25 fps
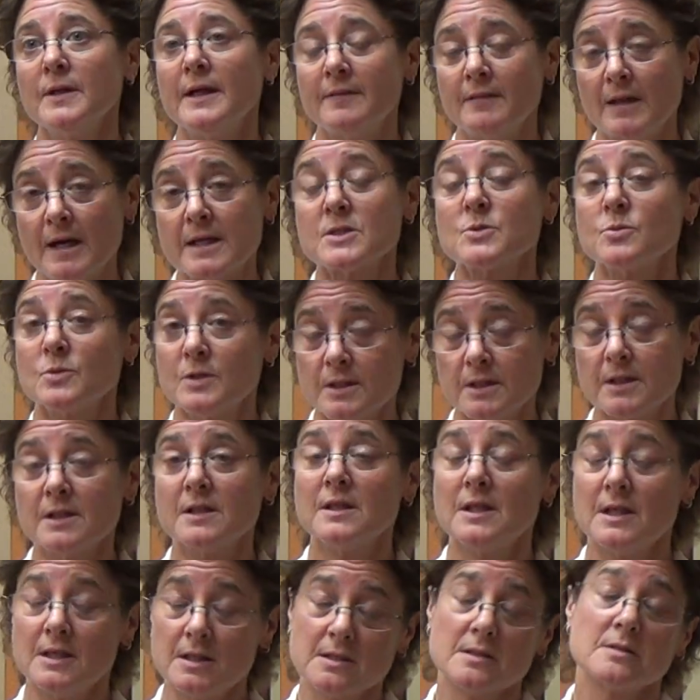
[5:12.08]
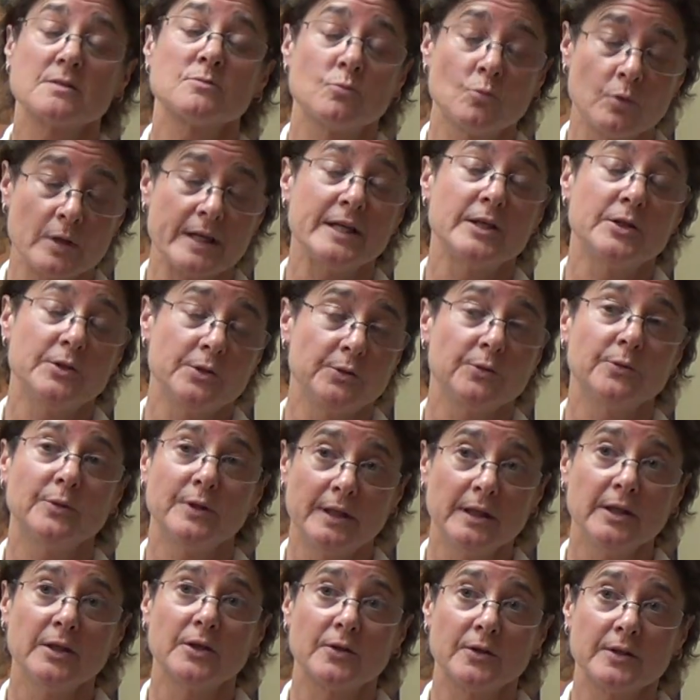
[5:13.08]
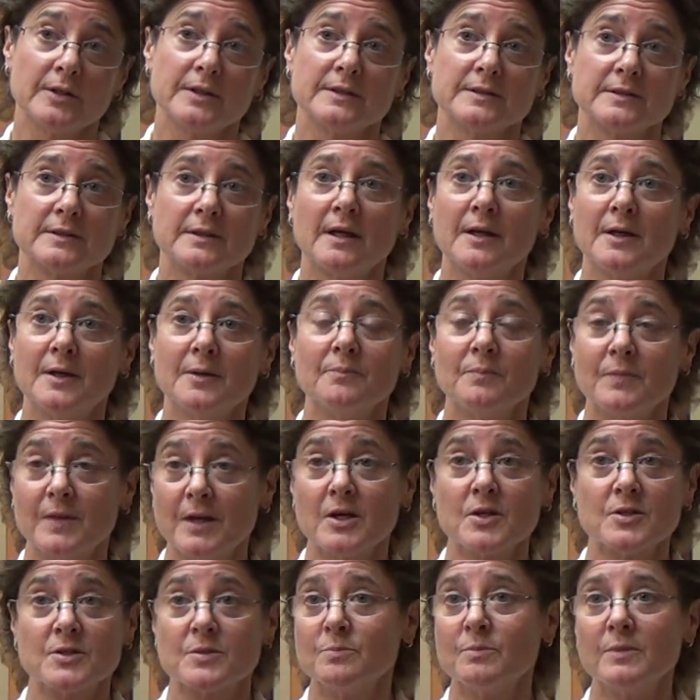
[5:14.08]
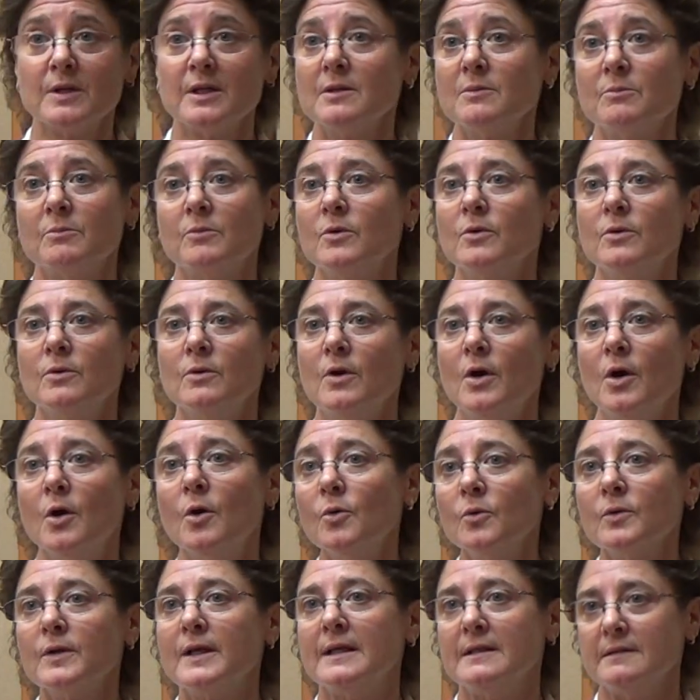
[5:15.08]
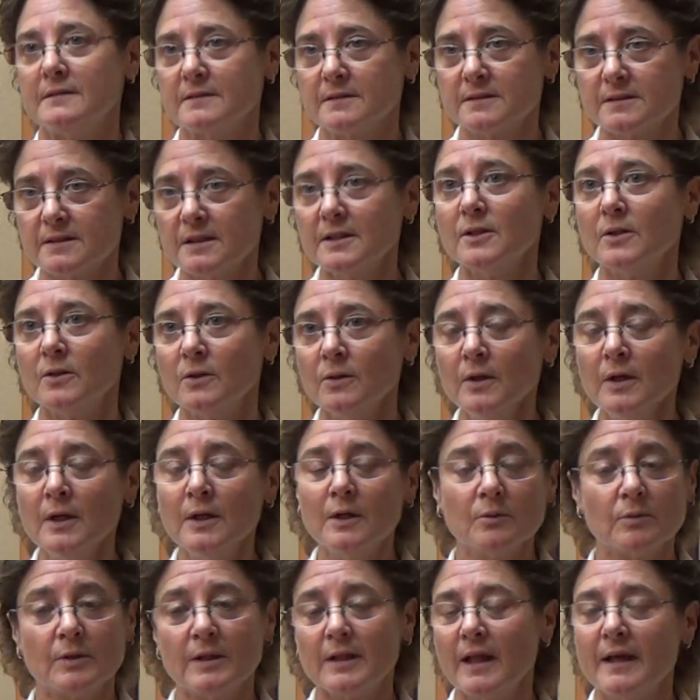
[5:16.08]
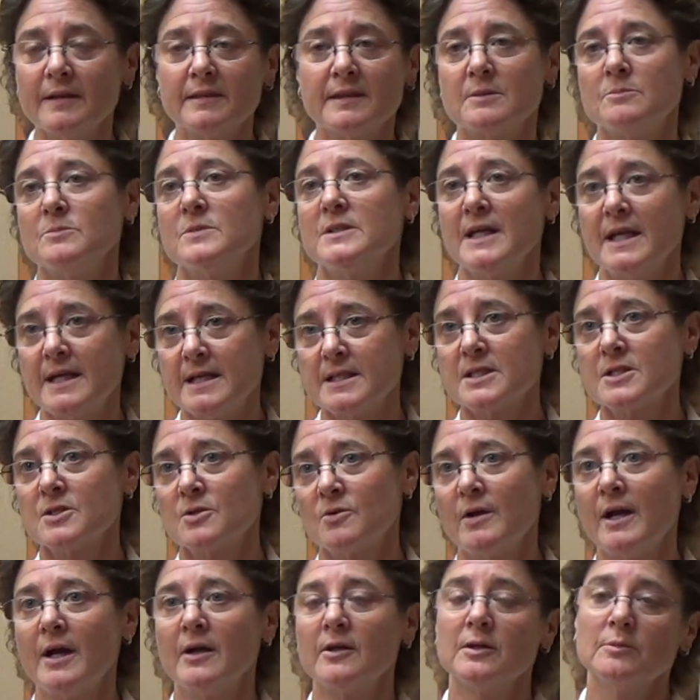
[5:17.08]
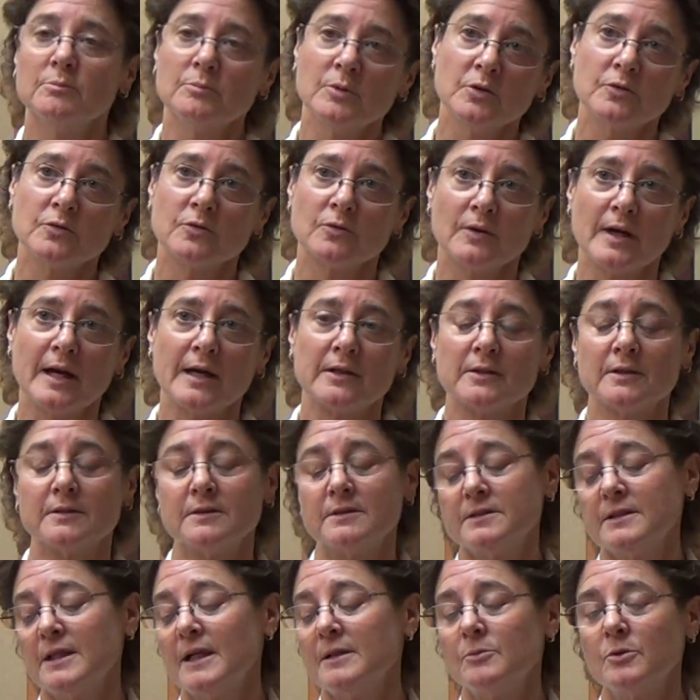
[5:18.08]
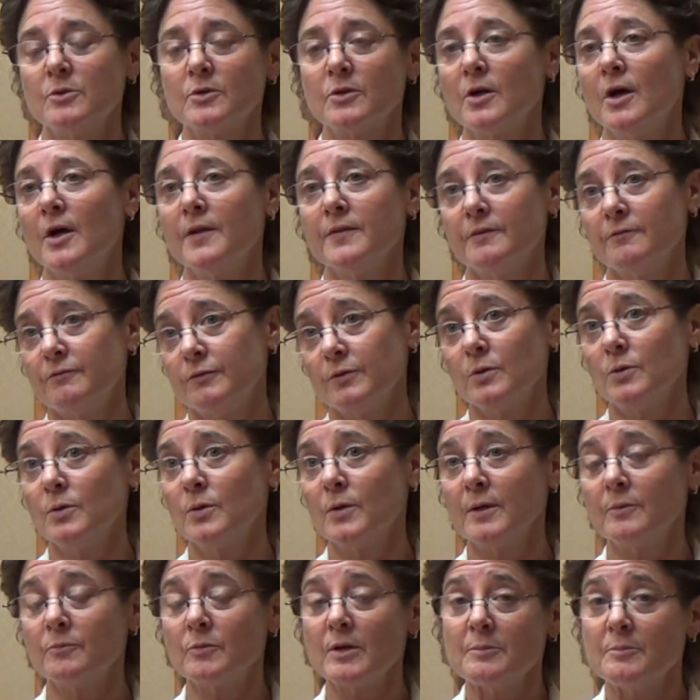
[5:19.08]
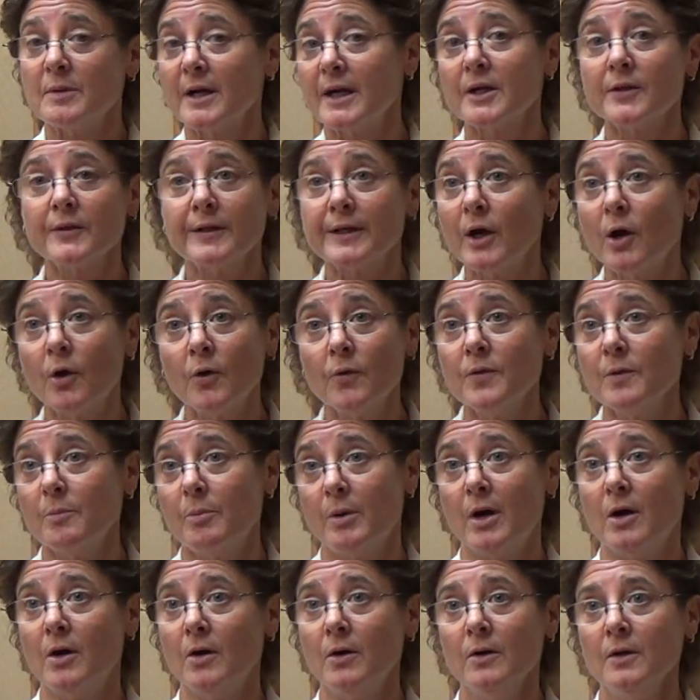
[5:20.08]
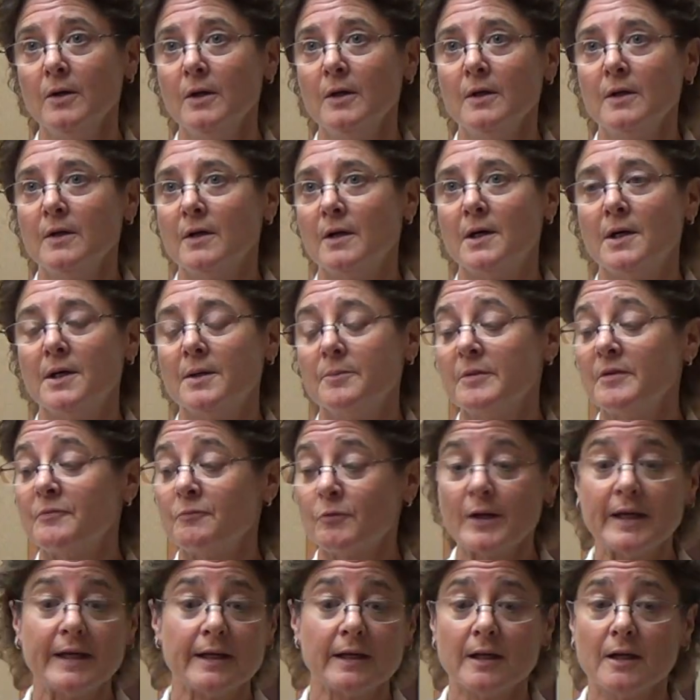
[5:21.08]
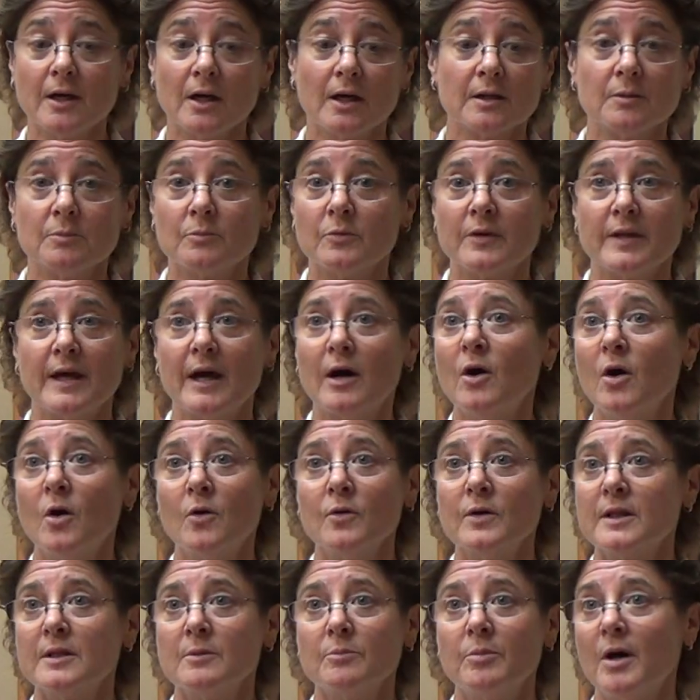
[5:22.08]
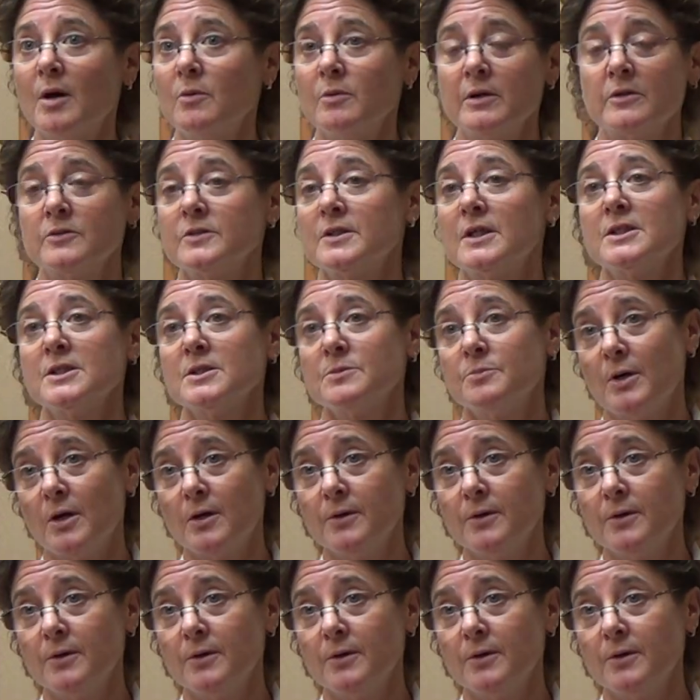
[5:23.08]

And that's one of the things we do here is there's minimal holding still. We let them dance around and move around on the table or on the floor, and we barely hold the paw. If we can cut them without holding the paw, we don't touch the paw.